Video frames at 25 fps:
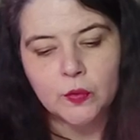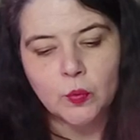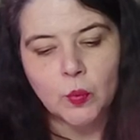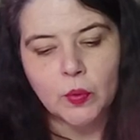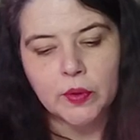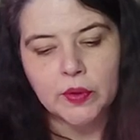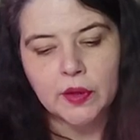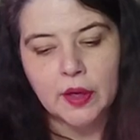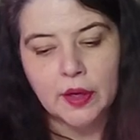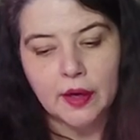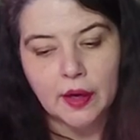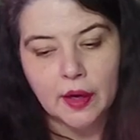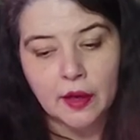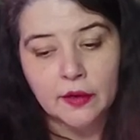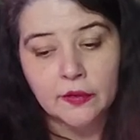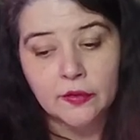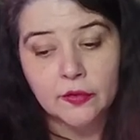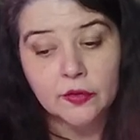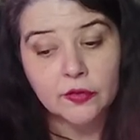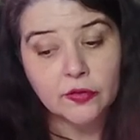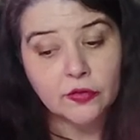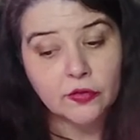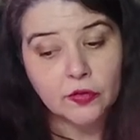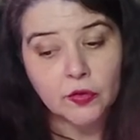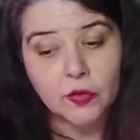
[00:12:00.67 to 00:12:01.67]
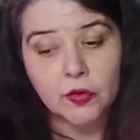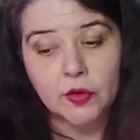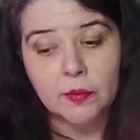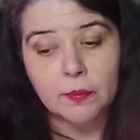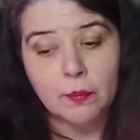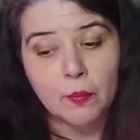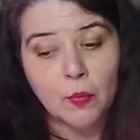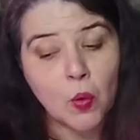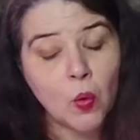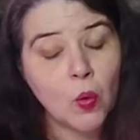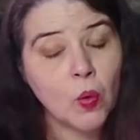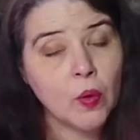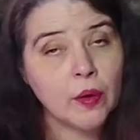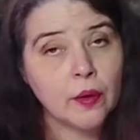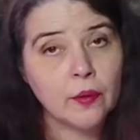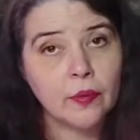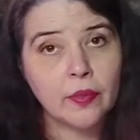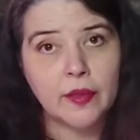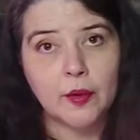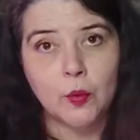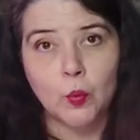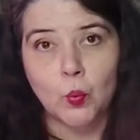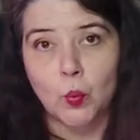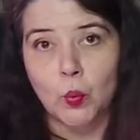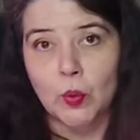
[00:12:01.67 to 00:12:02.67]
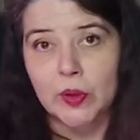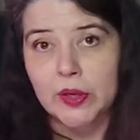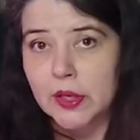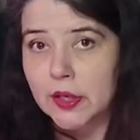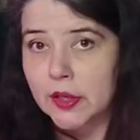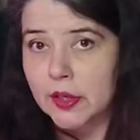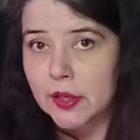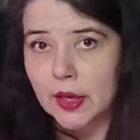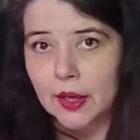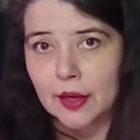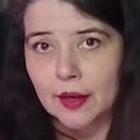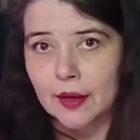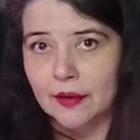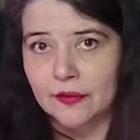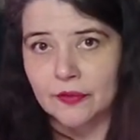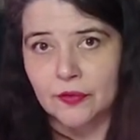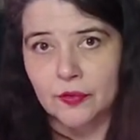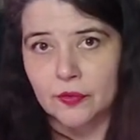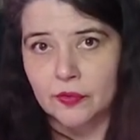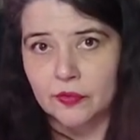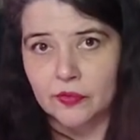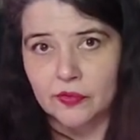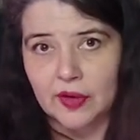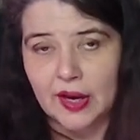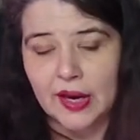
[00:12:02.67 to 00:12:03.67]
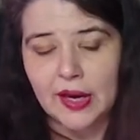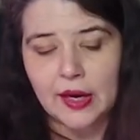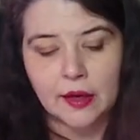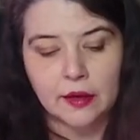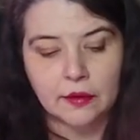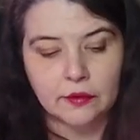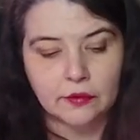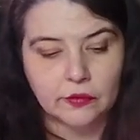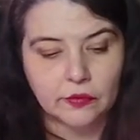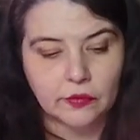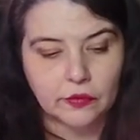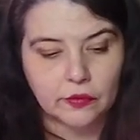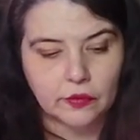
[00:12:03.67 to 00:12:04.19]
one had understood more than we can understand.